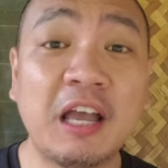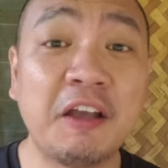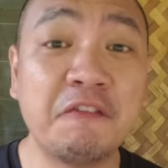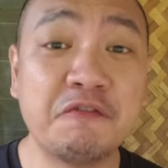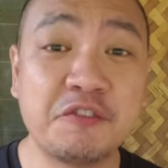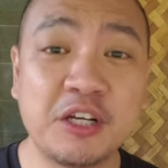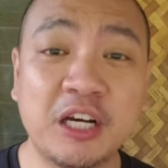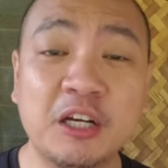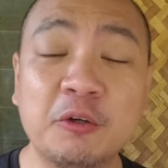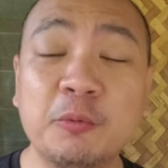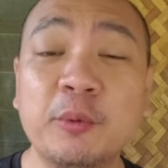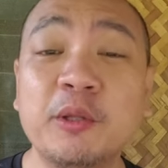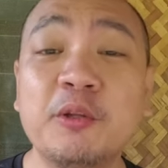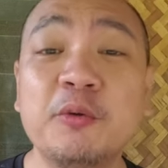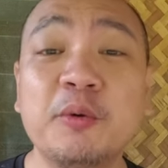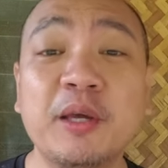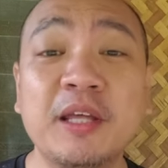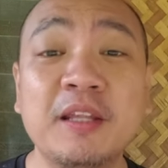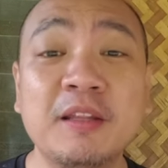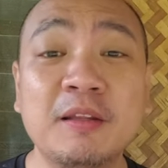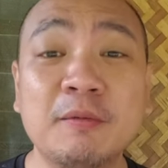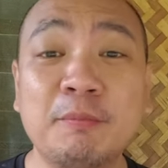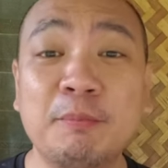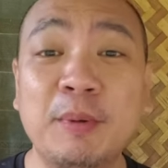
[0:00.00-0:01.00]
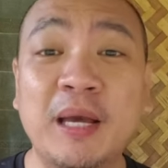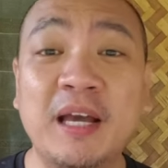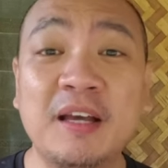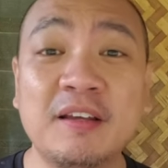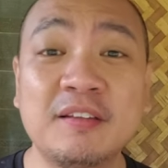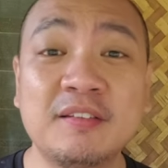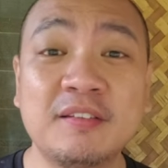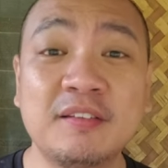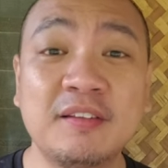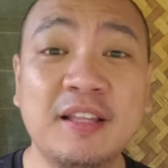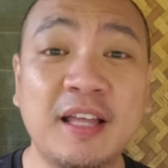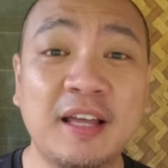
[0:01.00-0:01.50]
I've shared with you in the
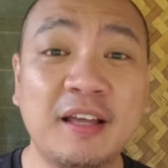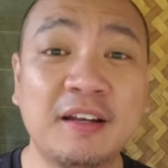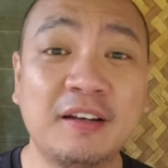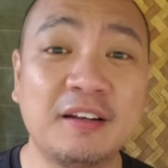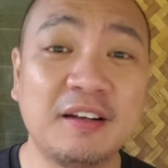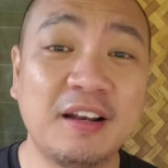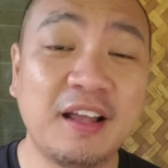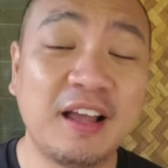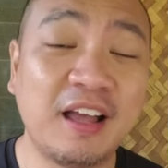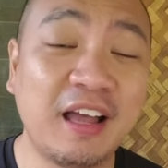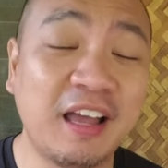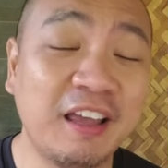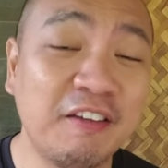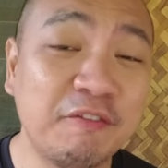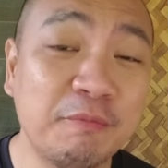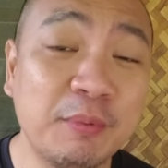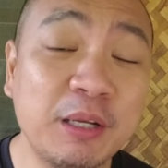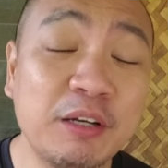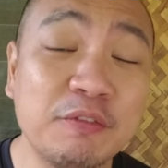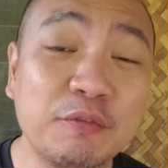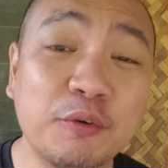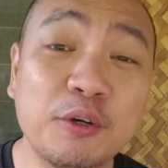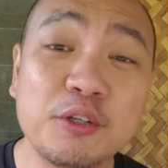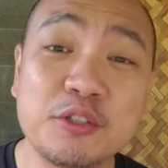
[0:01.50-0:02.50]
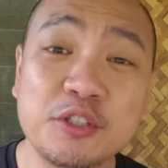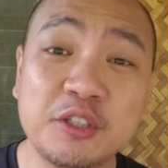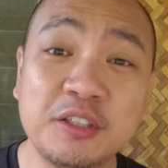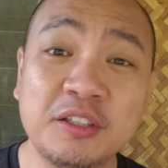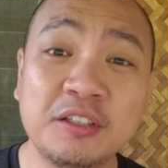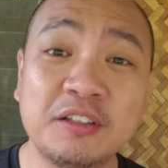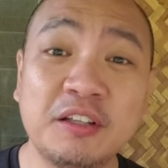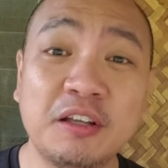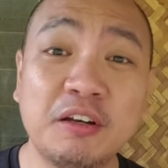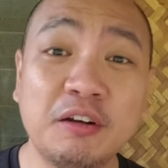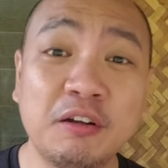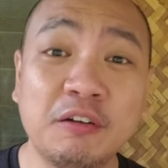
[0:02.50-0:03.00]
past that I've been
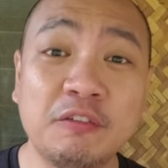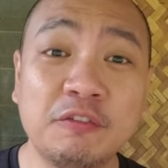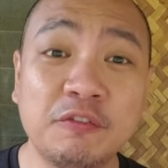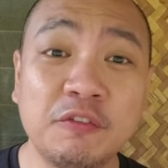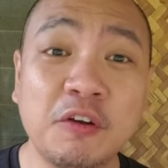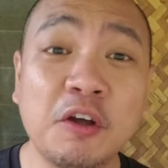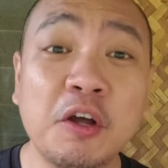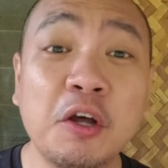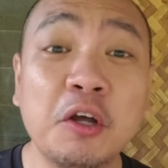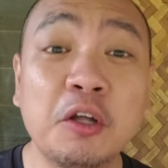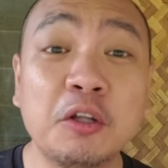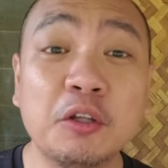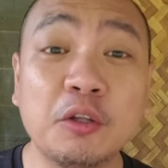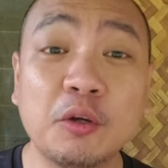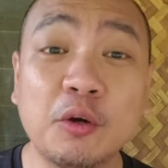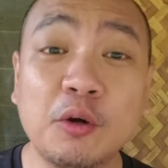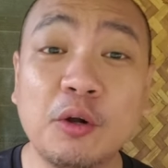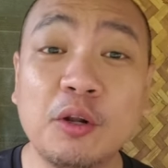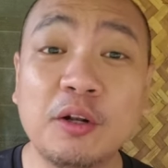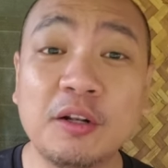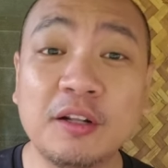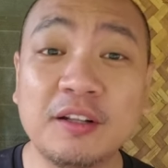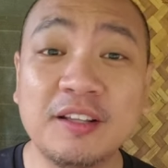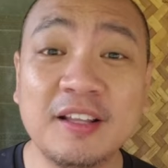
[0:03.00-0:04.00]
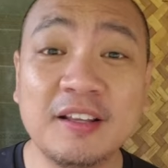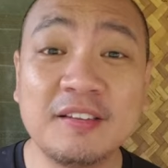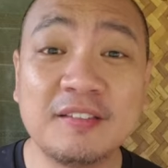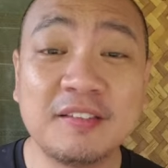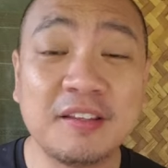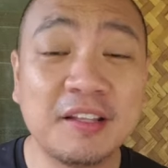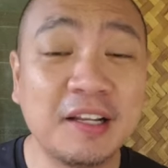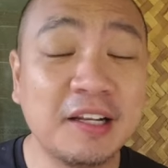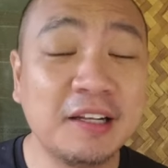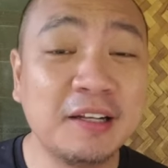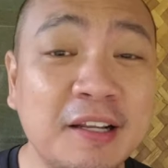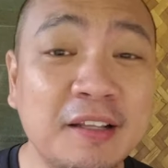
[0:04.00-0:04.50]
fortunate enough to call
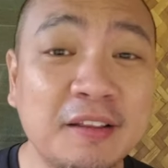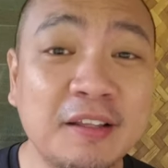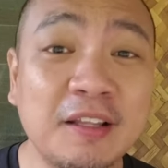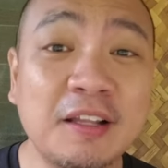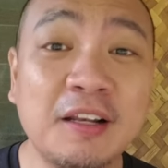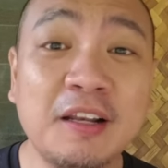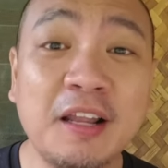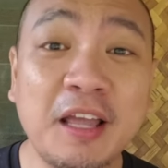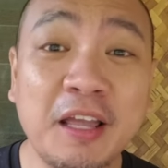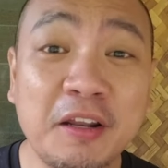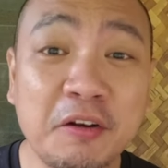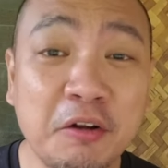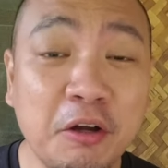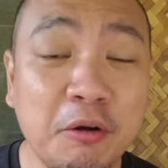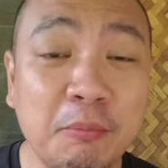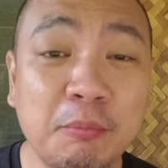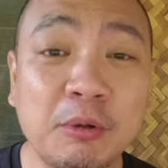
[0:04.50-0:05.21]
this little and